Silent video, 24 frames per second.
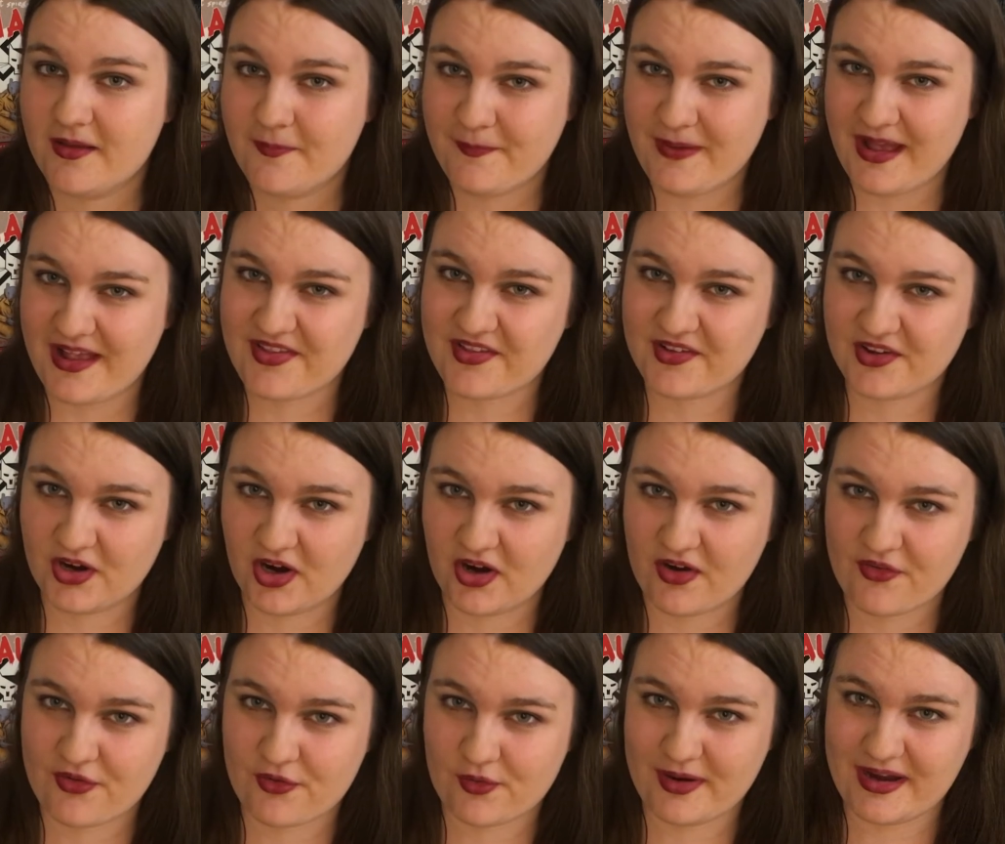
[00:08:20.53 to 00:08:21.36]
Mass
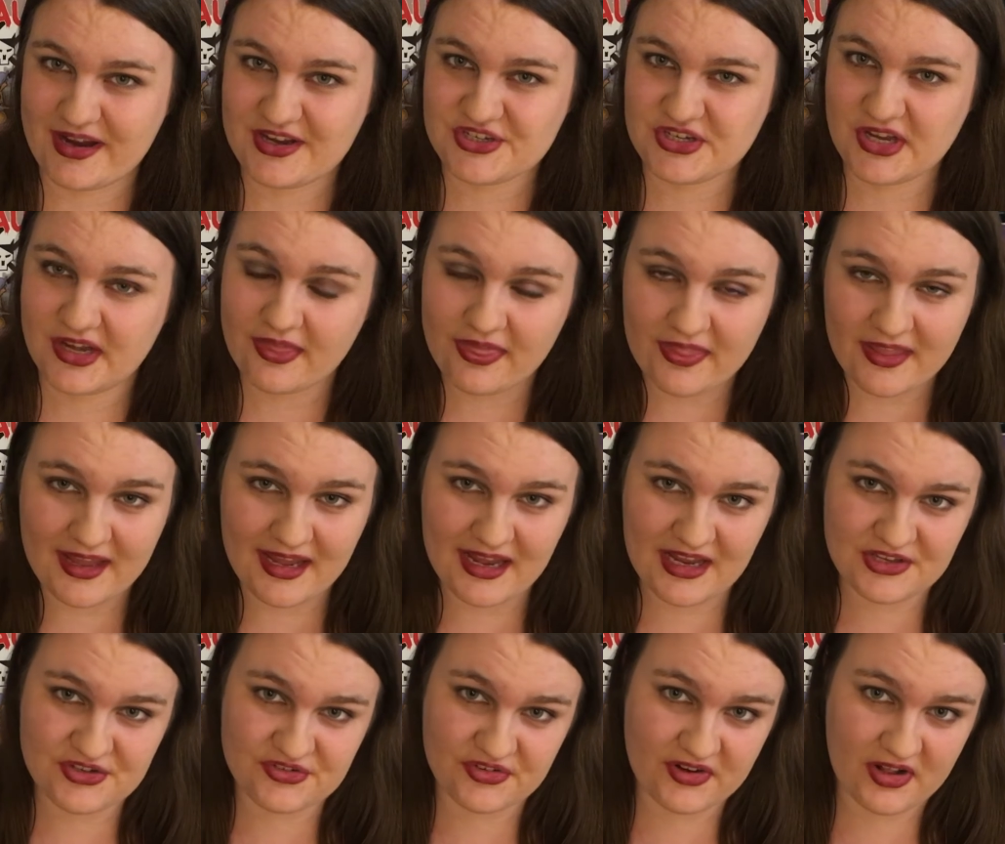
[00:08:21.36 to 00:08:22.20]
Incarceration in the
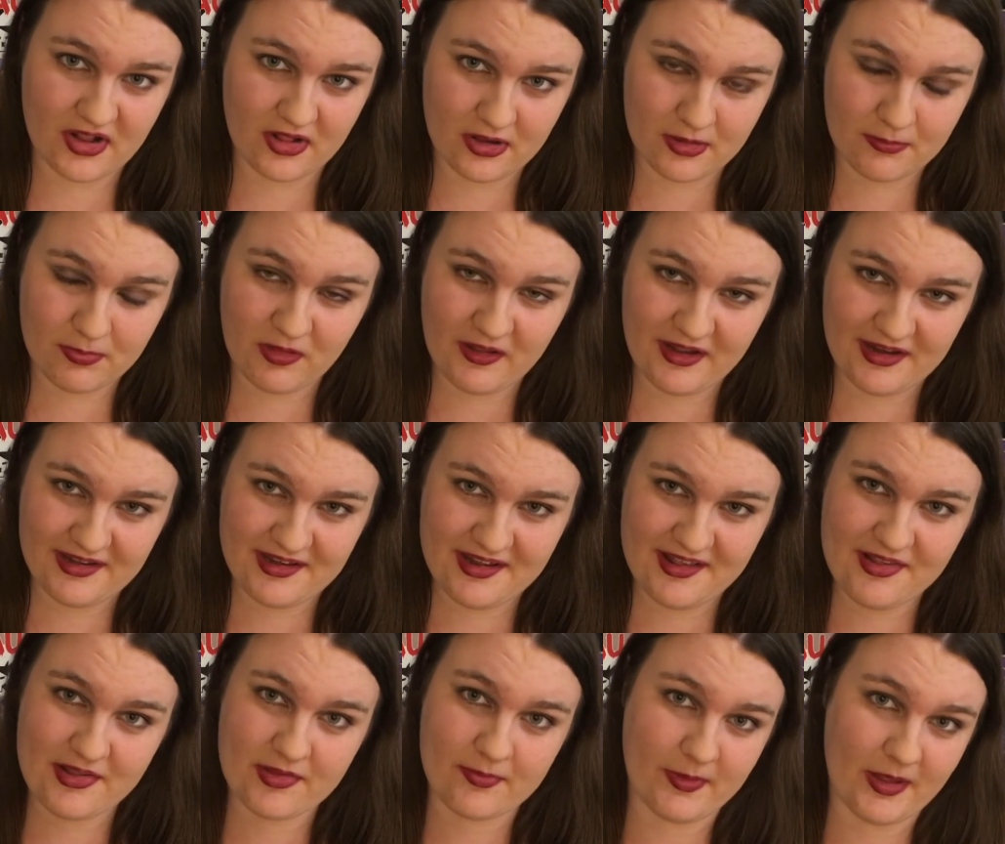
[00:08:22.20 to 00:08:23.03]
Age of
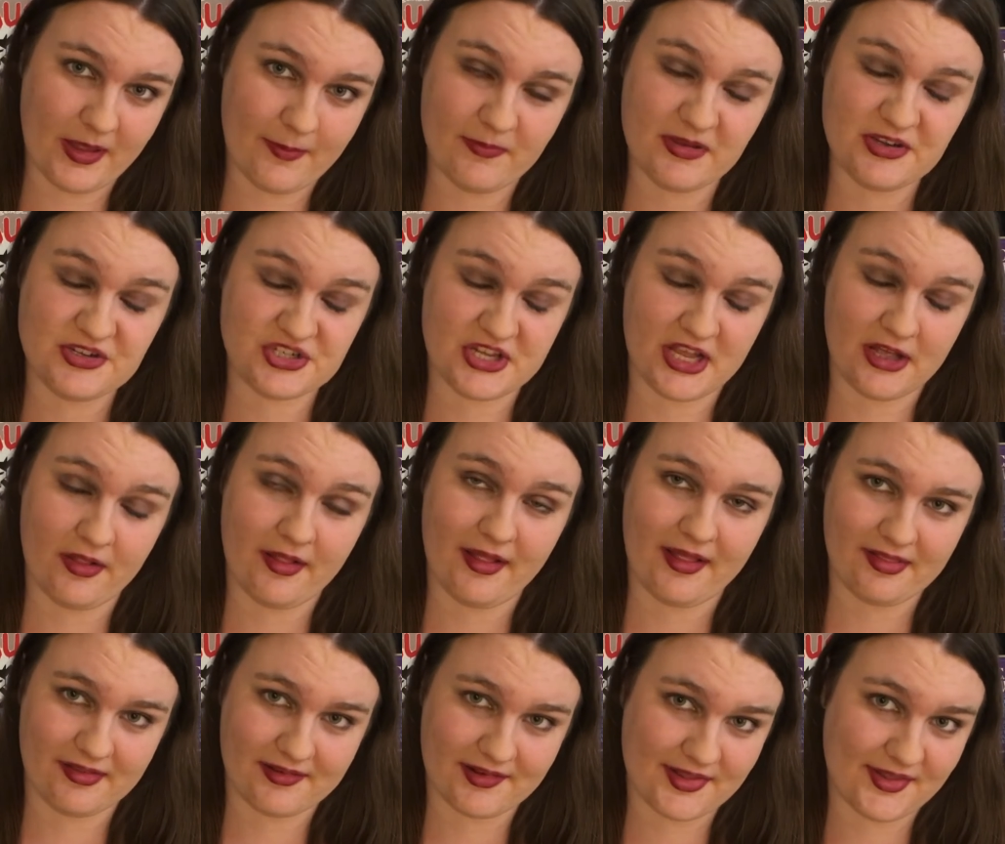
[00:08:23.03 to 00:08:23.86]
Colorblindness by Michelle
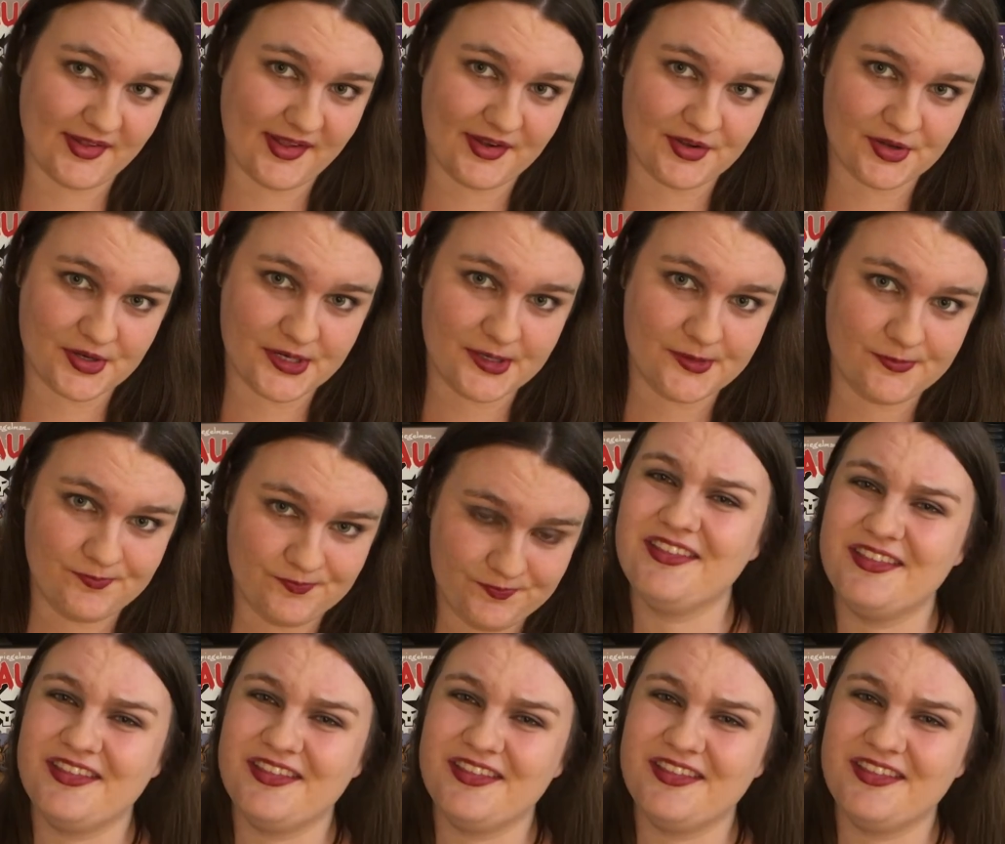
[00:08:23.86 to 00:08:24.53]
Alexander.